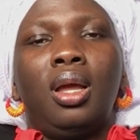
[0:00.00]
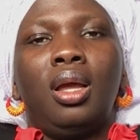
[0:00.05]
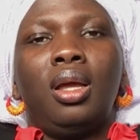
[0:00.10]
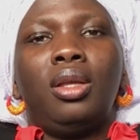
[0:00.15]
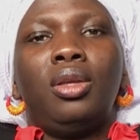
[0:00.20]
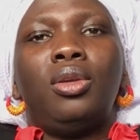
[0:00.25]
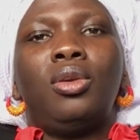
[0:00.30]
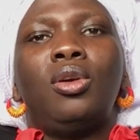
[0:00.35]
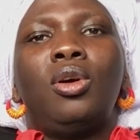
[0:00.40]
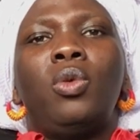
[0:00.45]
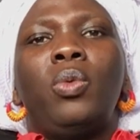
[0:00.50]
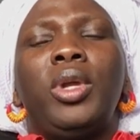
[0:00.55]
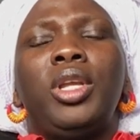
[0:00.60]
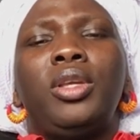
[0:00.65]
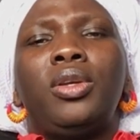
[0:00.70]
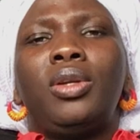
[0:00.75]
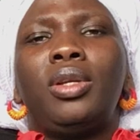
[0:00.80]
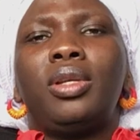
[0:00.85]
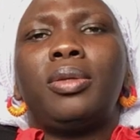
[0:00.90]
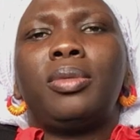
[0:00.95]
You know, when
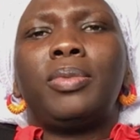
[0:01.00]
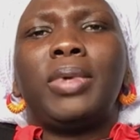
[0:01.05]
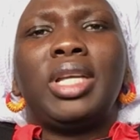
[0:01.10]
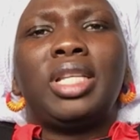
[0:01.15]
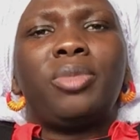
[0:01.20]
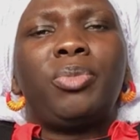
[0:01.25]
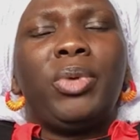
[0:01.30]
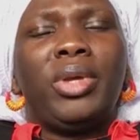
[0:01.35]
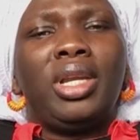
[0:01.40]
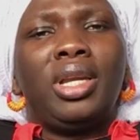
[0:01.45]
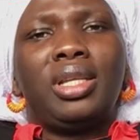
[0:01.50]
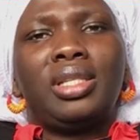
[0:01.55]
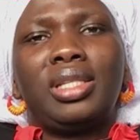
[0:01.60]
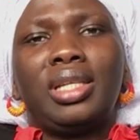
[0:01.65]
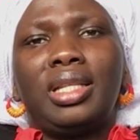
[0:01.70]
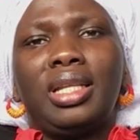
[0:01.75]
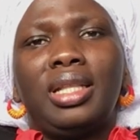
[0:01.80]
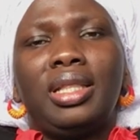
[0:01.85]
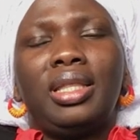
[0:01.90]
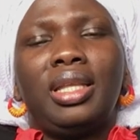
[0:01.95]
you experience
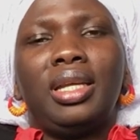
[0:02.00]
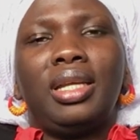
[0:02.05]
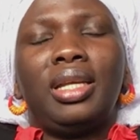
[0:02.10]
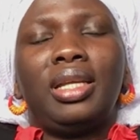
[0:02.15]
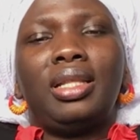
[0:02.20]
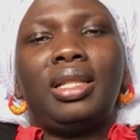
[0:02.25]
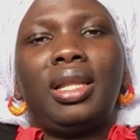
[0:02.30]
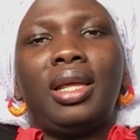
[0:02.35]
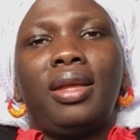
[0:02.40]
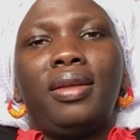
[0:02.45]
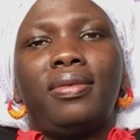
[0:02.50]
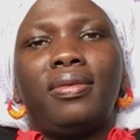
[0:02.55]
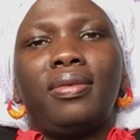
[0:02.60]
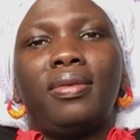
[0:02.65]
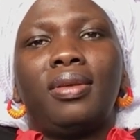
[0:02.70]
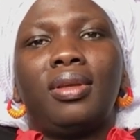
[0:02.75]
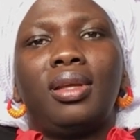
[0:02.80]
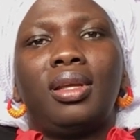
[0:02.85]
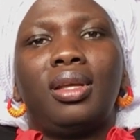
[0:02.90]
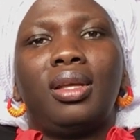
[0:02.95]
certain thing in life,
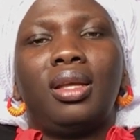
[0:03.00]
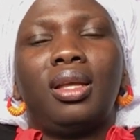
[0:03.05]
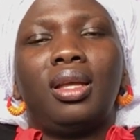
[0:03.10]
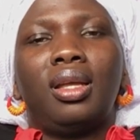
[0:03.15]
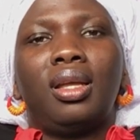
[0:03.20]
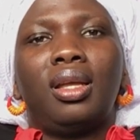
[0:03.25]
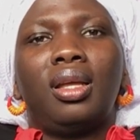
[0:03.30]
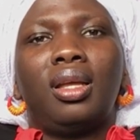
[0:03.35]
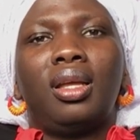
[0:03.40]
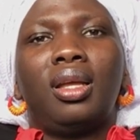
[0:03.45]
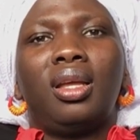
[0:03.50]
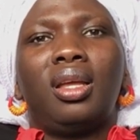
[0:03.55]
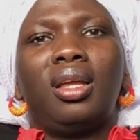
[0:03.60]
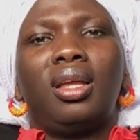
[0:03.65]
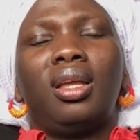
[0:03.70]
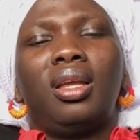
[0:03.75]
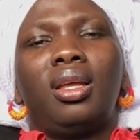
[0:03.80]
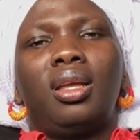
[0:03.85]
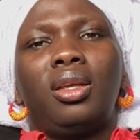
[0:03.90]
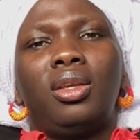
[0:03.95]

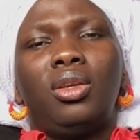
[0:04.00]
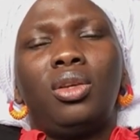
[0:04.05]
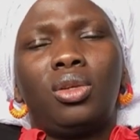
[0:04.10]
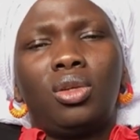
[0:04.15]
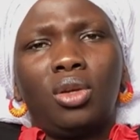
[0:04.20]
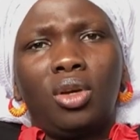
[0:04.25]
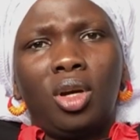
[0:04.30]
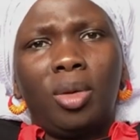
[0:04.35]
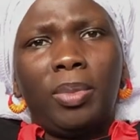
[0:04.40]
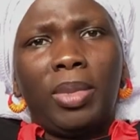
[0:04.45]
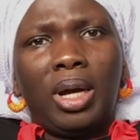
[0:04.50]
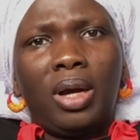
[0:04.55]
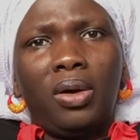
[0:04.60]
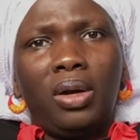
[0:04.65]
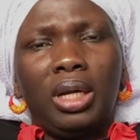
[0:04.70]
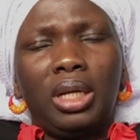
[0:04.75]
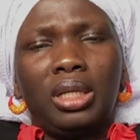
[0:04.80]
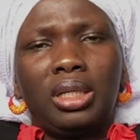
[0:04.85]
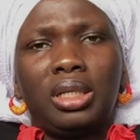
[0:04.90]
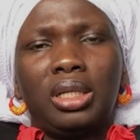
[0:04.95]
you talk about
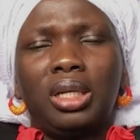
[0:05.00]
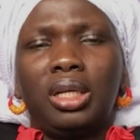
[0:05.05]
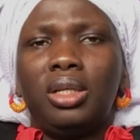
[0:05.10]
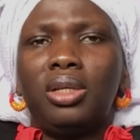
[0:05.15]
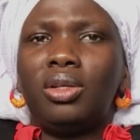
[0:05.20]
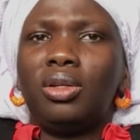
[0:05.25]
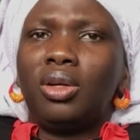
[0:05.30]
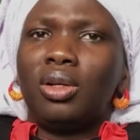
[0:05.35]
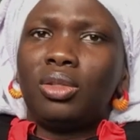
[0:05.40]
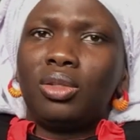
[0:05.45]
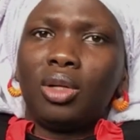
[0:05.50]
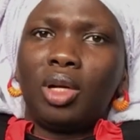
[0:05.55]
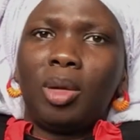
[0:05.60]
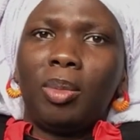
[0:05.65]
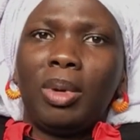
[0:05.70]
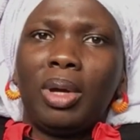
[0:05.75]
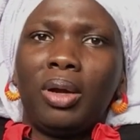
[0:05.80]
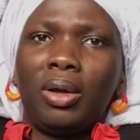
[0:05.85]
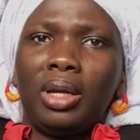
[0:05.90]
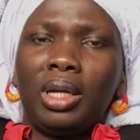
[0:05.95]
it, you don't talk
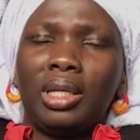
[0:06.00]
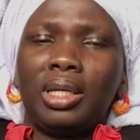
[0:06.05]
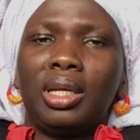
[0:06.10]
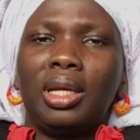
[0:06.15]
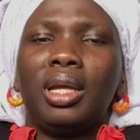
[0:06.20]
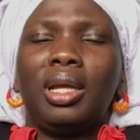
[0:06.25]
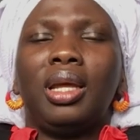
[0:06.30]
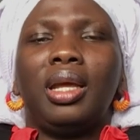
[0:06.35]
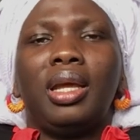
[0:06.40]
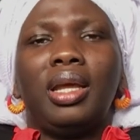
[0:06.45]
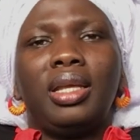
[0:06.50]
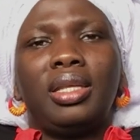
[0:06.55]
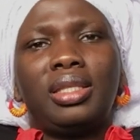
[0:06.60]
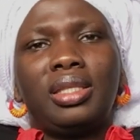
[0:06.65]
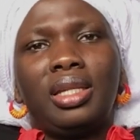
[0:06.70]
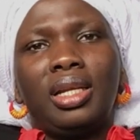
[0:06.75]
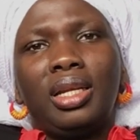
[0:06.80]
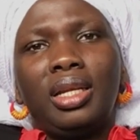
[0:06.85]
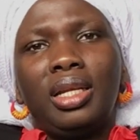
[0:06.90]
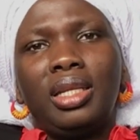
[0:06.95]
about it, it's
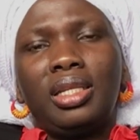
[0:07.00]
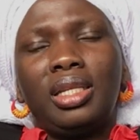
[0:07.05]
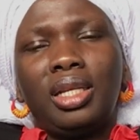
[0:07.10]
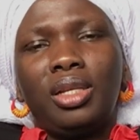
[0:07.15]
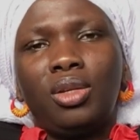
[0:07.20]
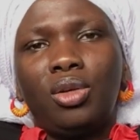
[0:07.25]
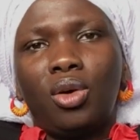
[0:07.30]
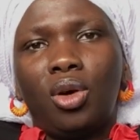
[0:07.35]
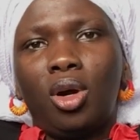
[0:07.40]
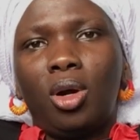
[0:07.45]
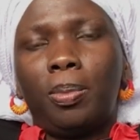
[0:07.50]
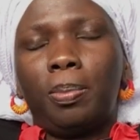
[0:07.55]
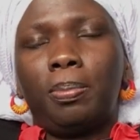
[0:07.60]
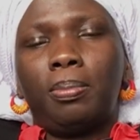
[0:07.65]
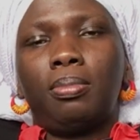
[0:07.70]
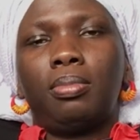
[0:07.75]
still eating you up.